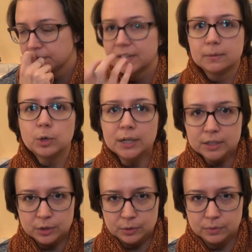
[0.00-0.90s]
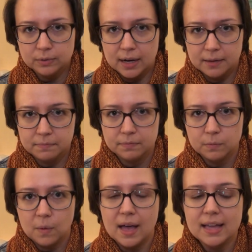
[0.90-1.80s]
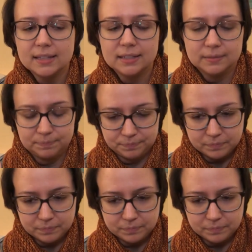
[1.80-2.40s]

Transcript: because I'm trying to do what